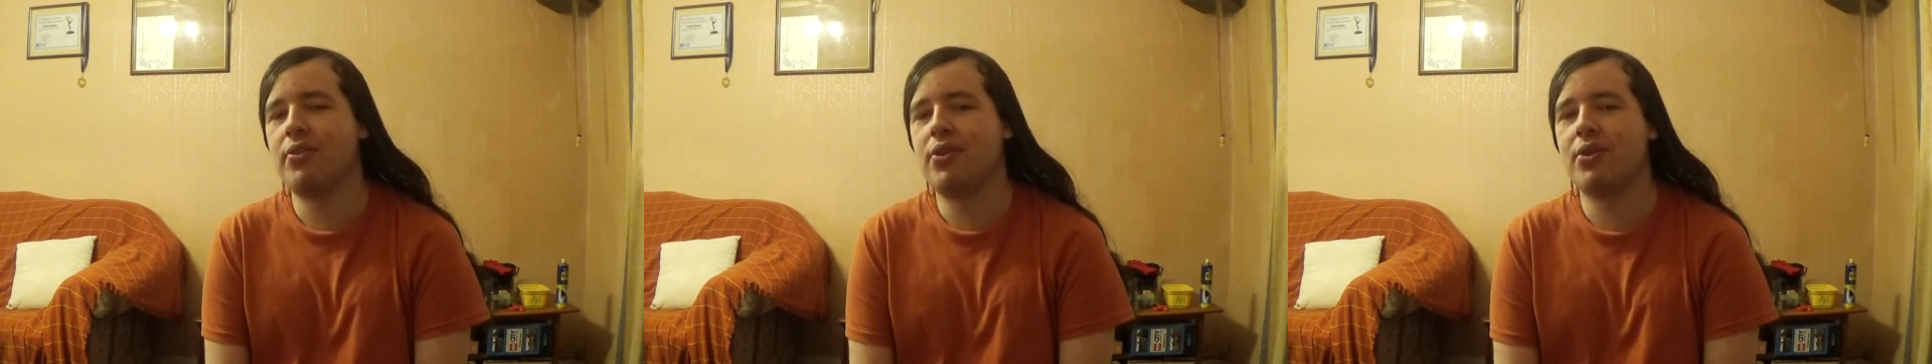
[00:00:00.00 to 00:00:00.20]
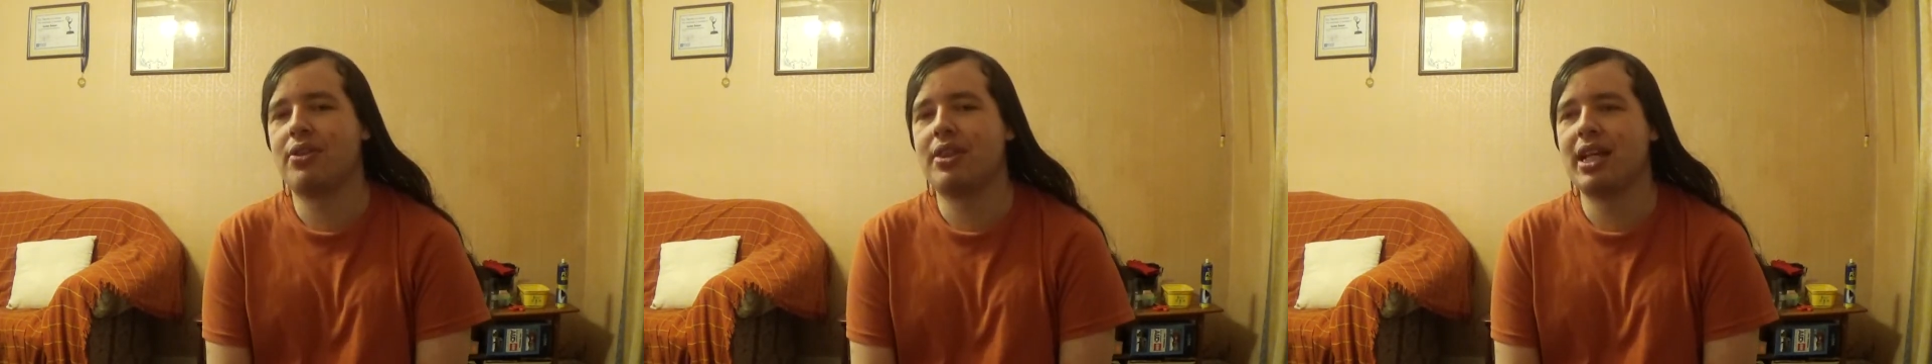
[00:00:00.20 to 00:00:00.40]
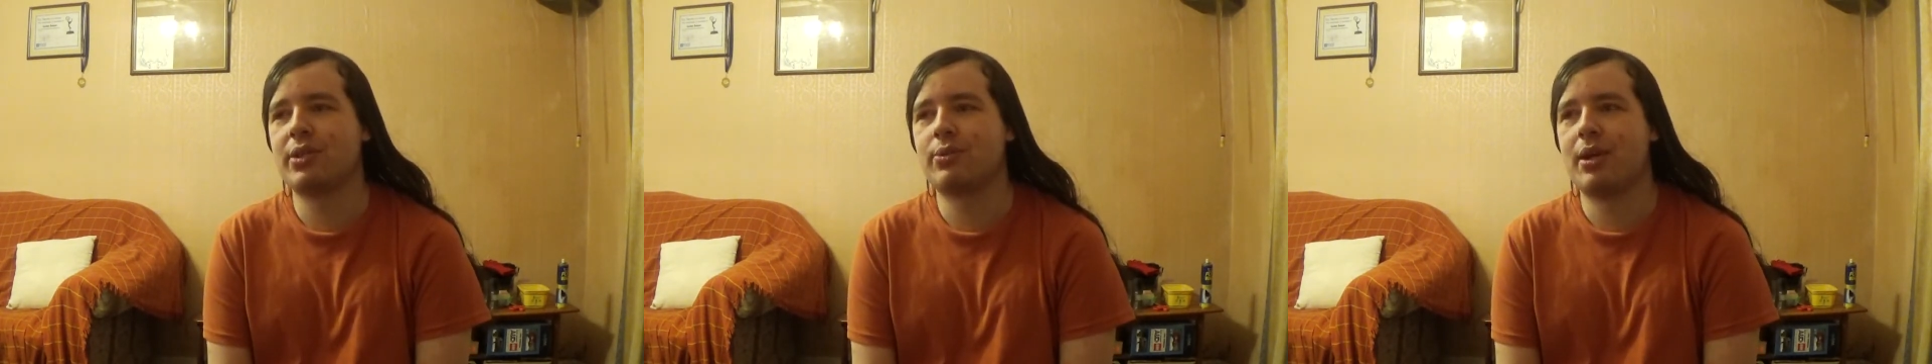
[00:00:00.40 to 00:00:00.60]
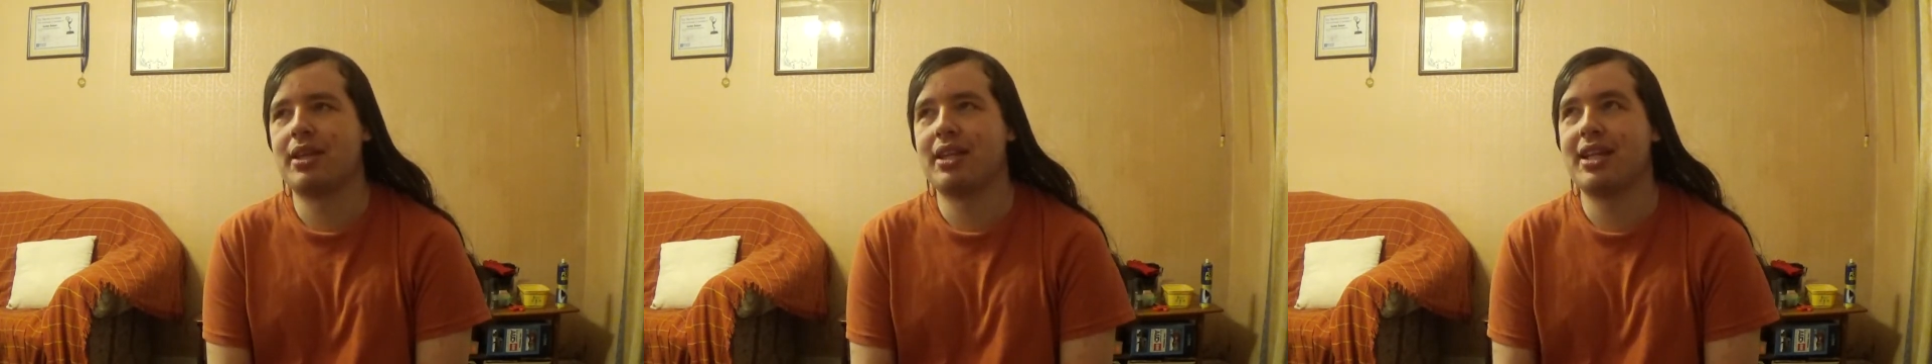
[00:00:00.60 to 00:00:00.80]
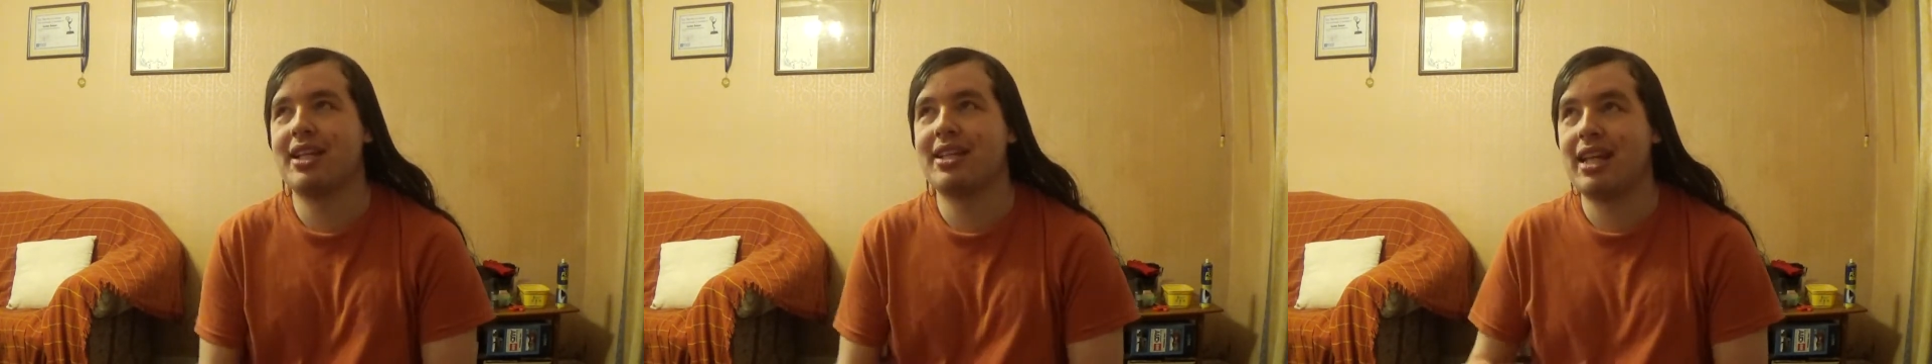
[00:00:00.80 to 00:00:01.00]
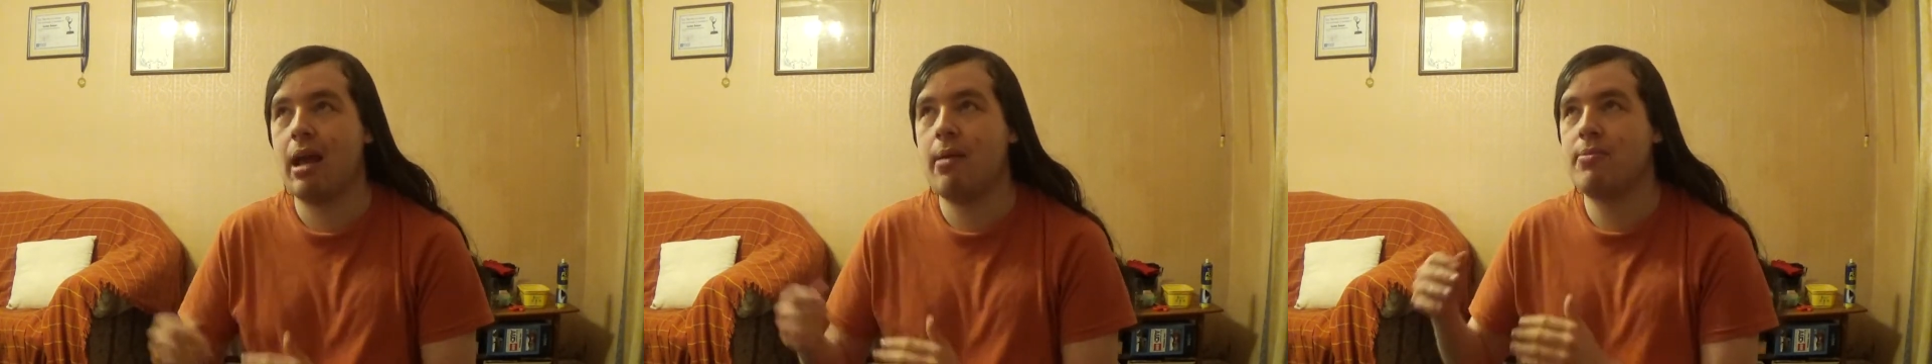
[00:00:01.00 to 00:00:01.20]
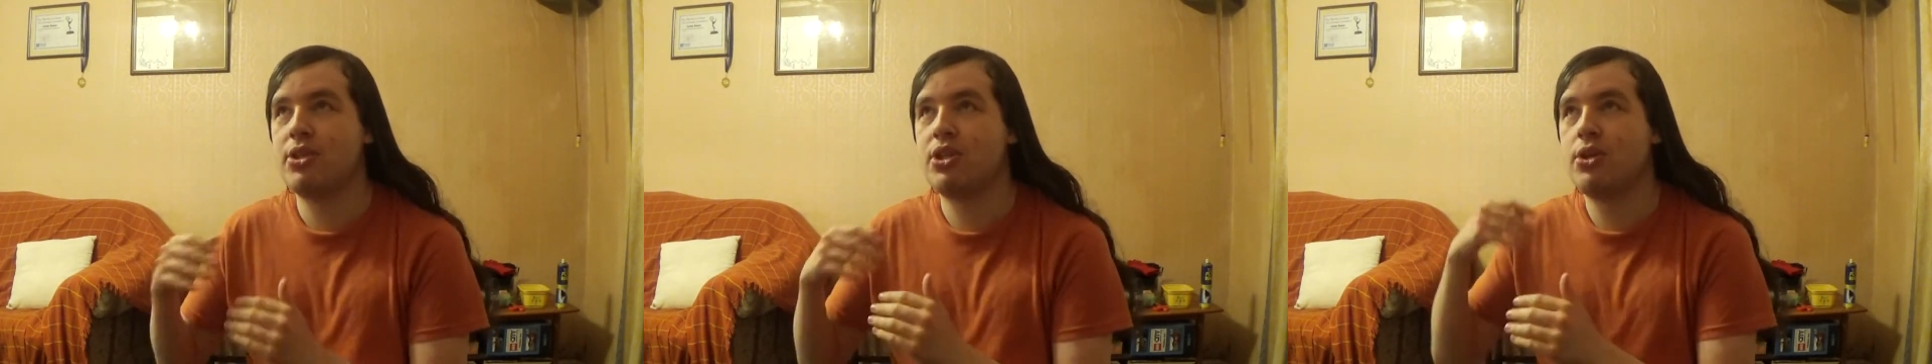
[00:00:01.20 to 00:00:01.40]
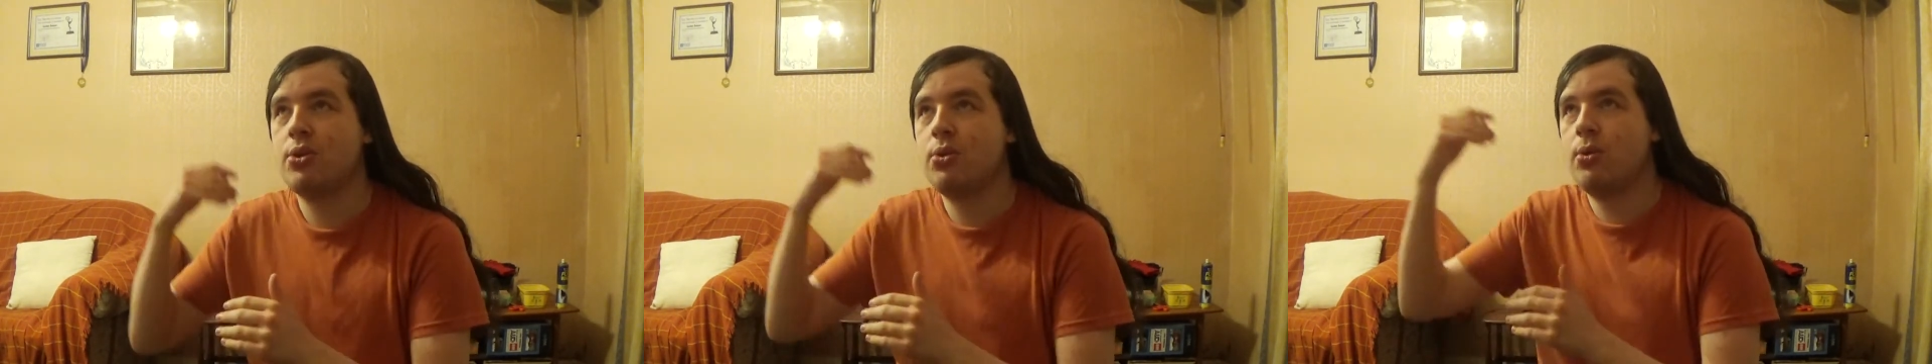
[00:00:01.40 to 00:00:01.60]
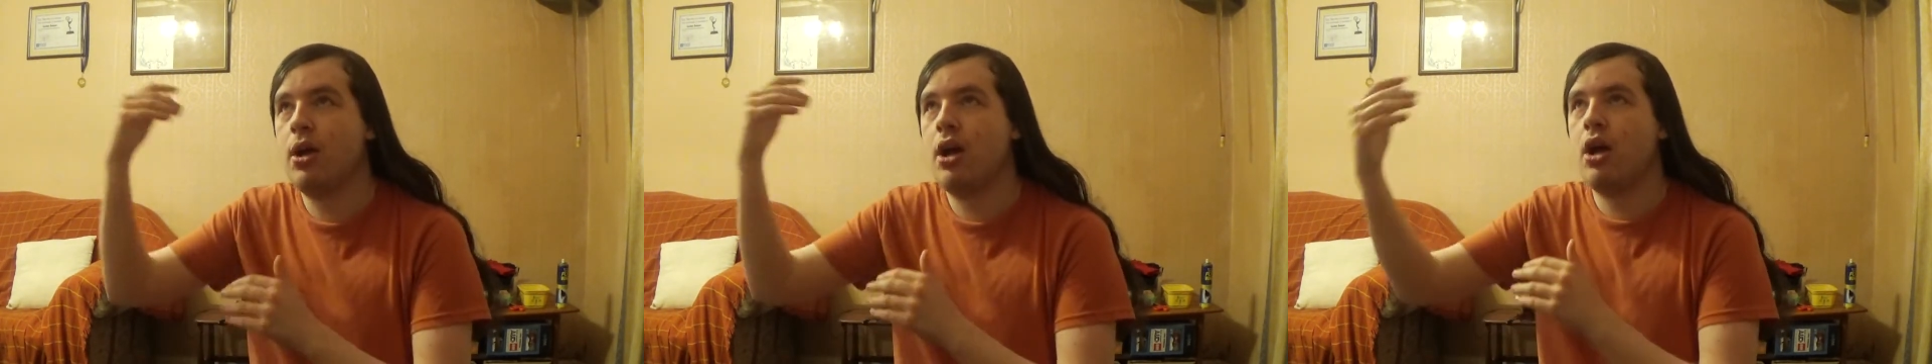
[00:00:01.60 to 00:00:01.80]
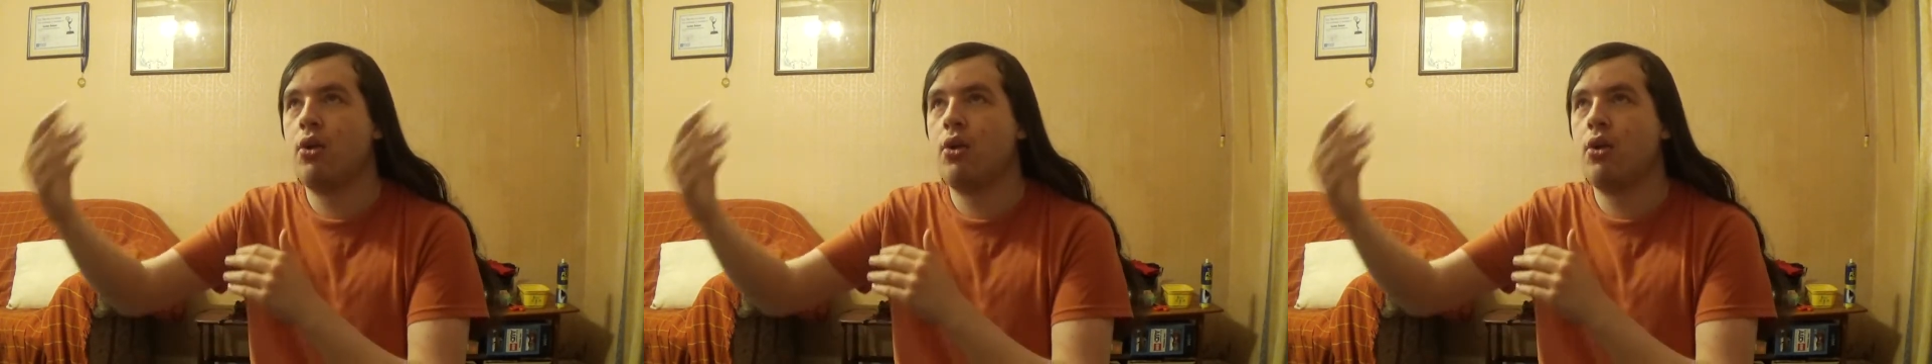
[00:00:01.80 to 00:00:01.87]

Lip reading: a few things where they attempt to